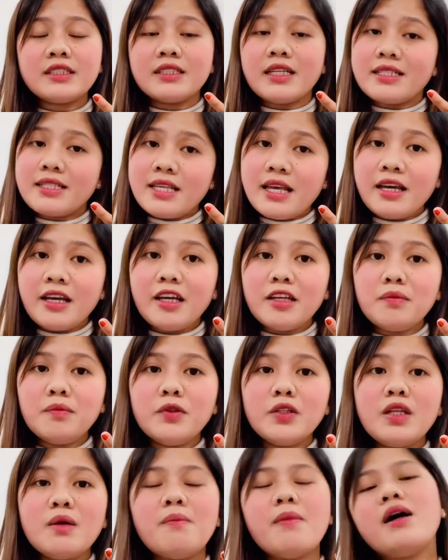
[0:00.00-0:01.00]
second
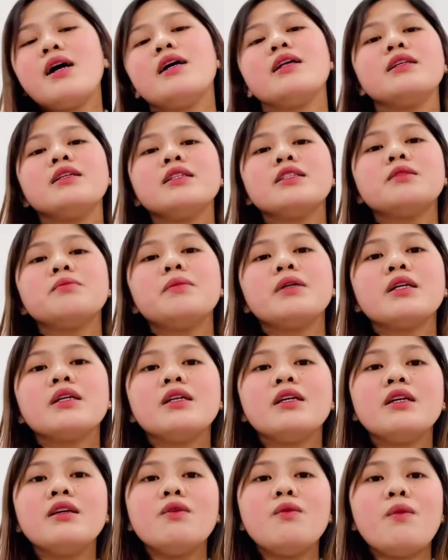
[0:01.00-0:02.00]
mo naman is
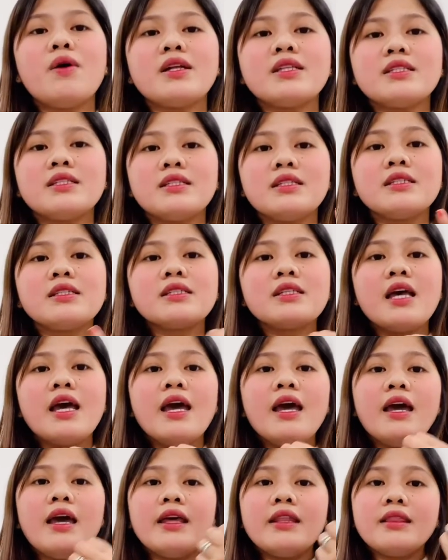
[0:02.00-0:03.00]
magiging 1.6.
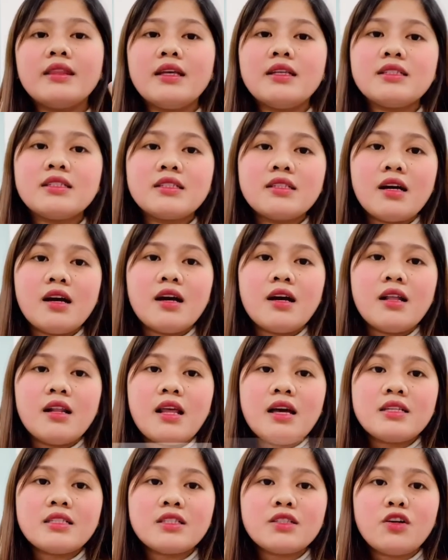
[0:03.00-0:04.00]
And then, sa
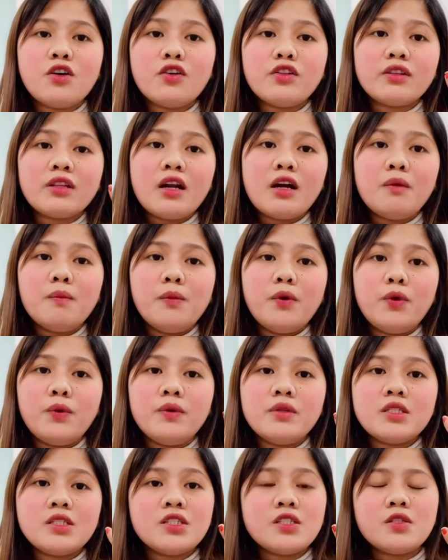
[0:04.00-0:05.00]
last contract mo,
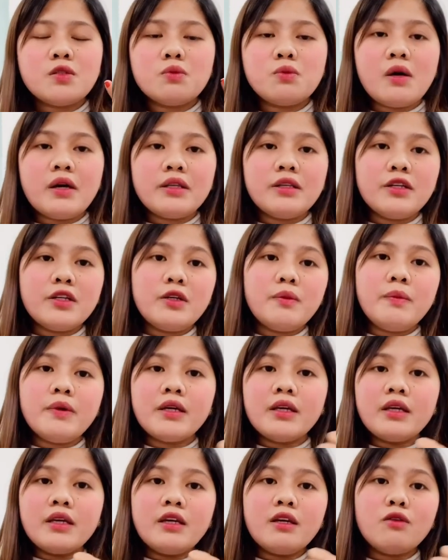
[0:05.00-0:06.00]
which is 1 year,
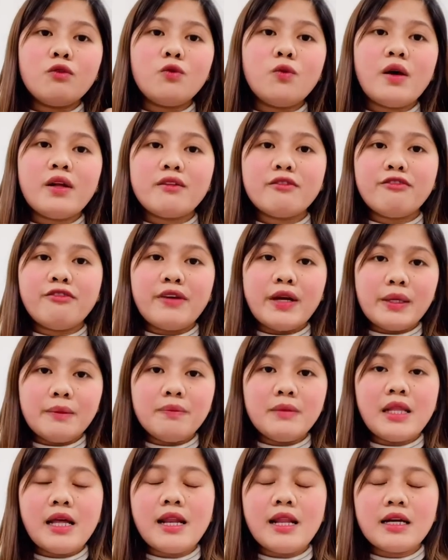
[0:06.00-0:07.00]
magiging
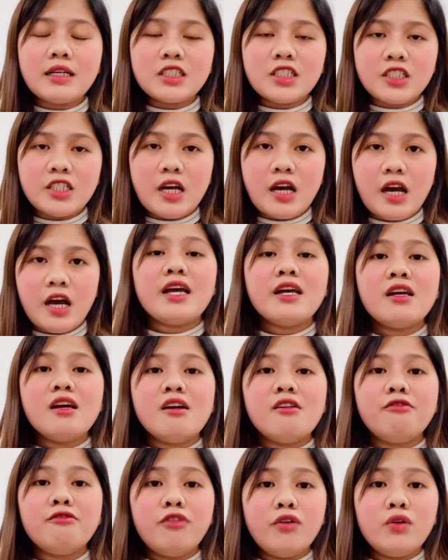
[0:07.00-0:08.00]
1.5 na lang siya.
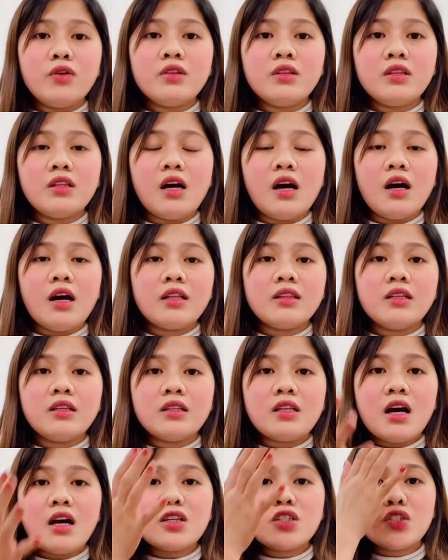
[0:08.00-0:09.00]
Food
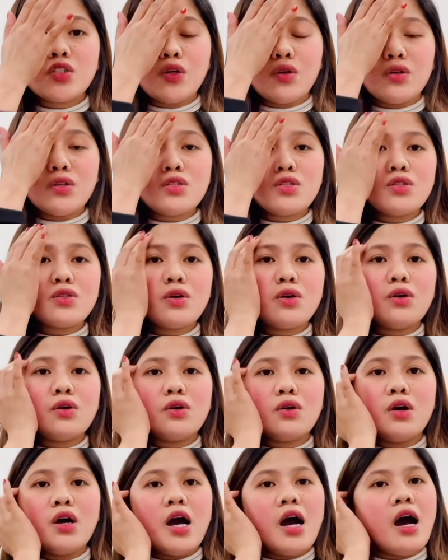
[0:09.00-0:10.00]
deduction.
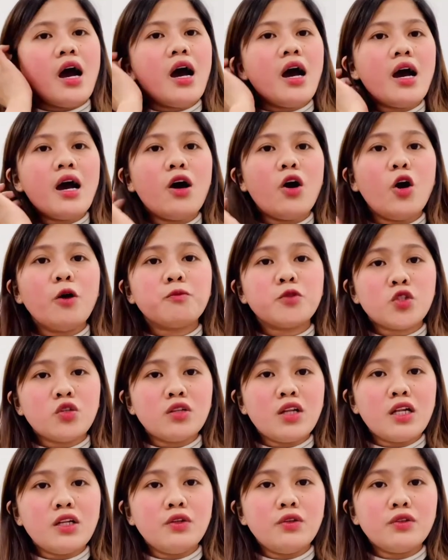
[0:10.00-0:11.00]
So,
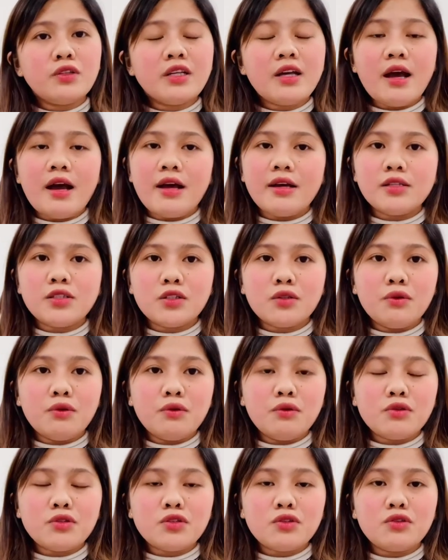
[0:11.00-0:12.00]
optional yun guys
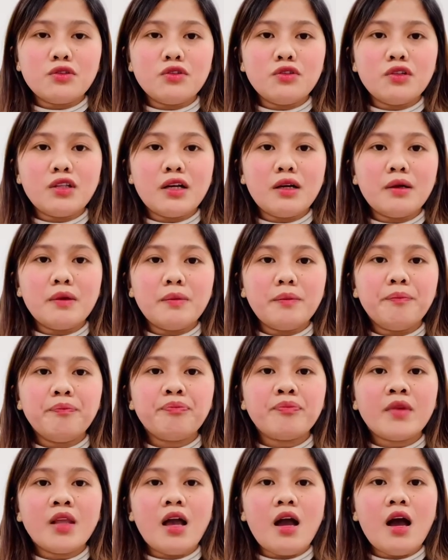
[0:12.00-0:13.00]
kung gusto nyo ng
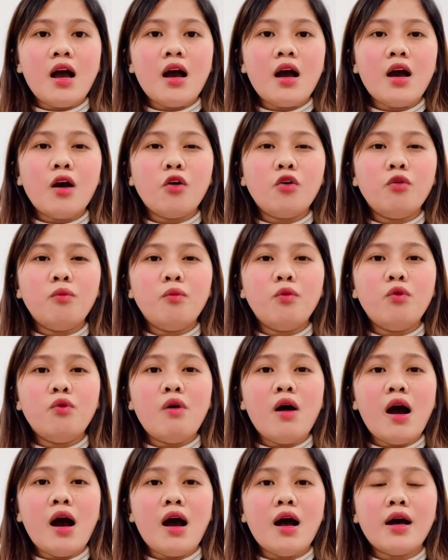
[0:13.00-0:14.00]

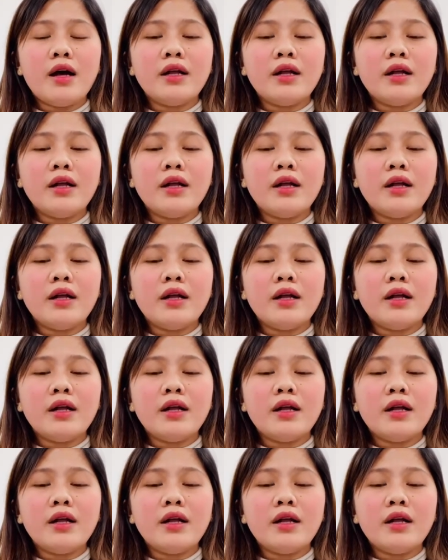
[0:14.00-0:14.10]
kumuha